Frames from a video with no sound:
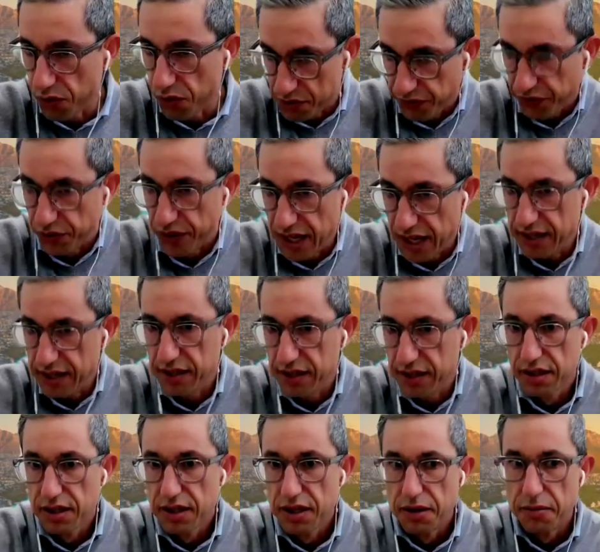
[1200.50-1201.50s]
course for that,
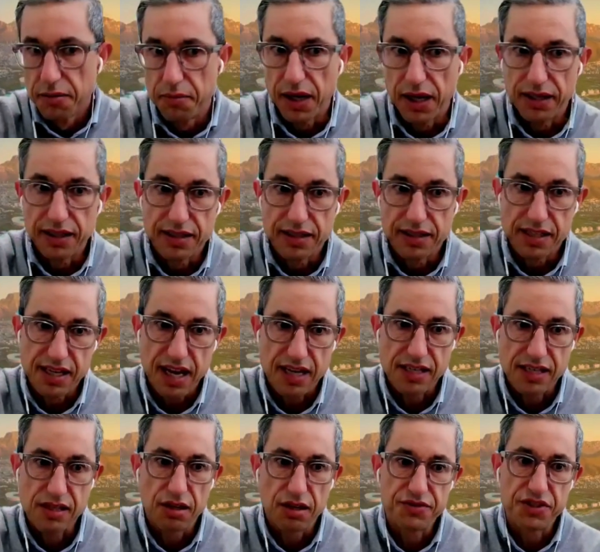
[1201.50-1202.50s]
but in the
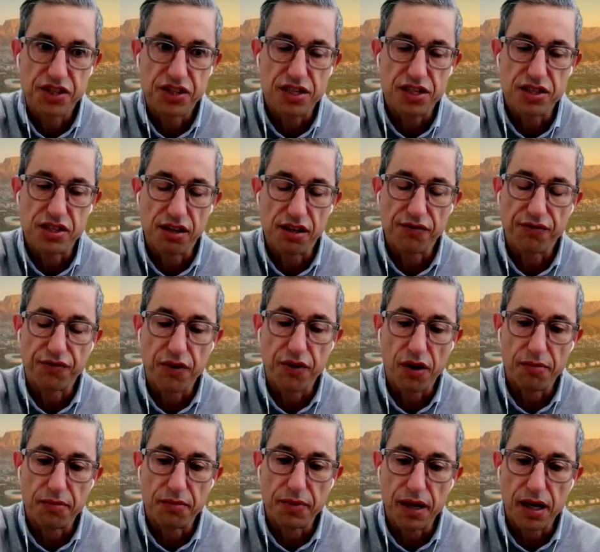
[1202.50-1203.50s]
sense of changing
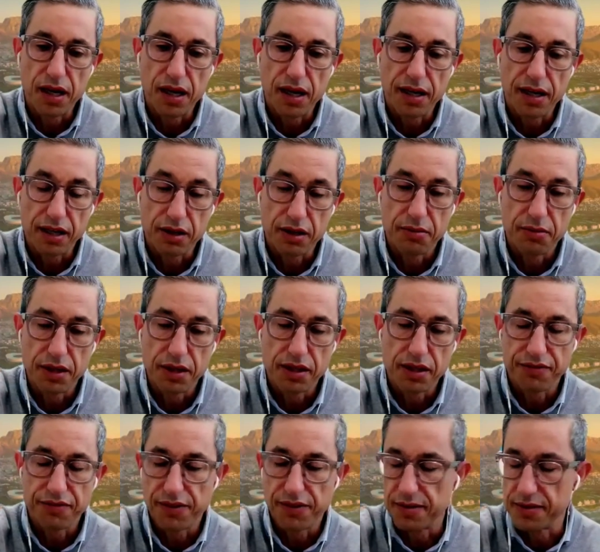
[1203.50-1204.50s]
from in
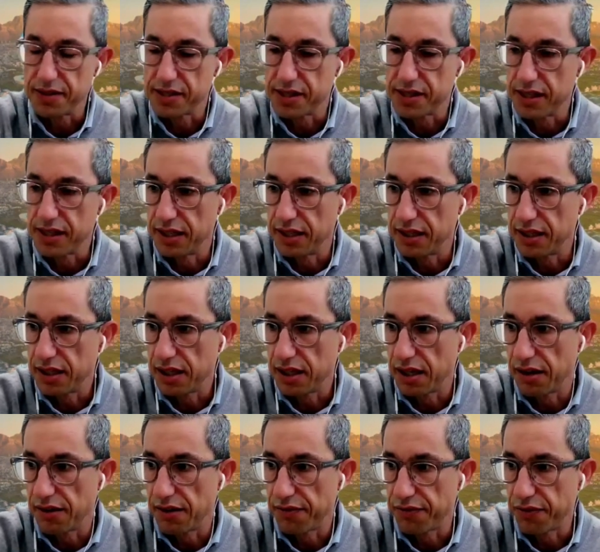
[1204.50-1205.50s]
community pharmacy
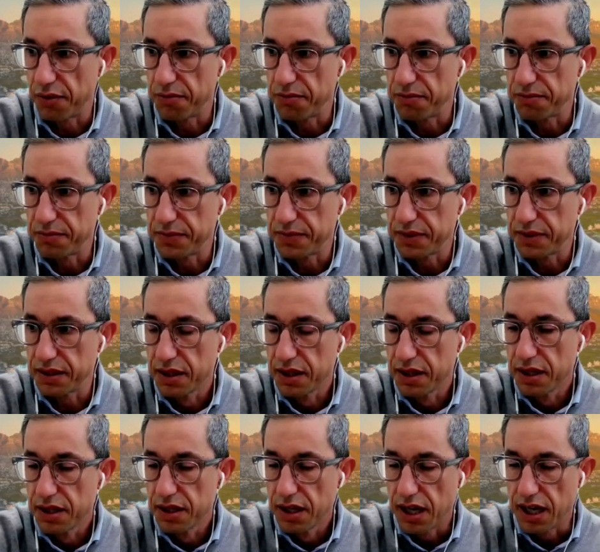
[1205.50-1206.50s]
from
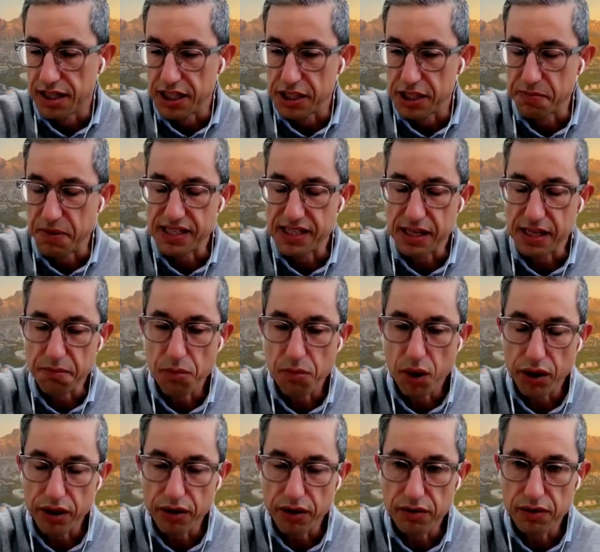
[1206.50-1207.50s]
a dispensing
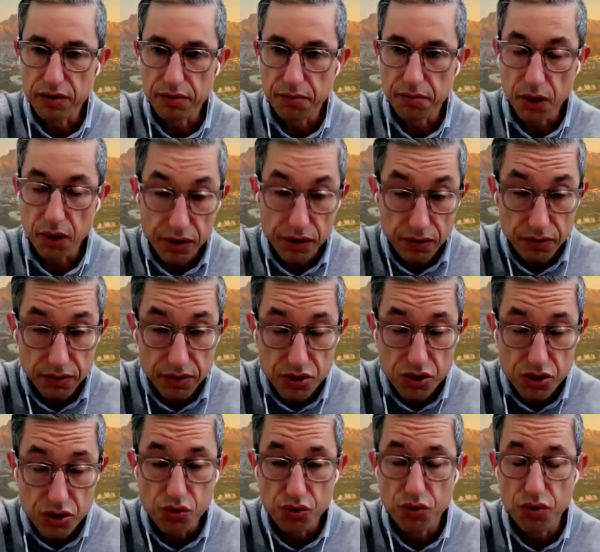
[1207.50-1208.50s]
model
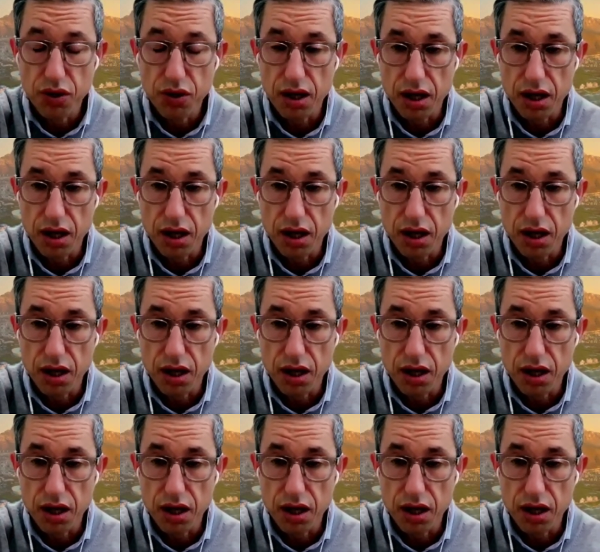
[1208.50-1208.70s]
to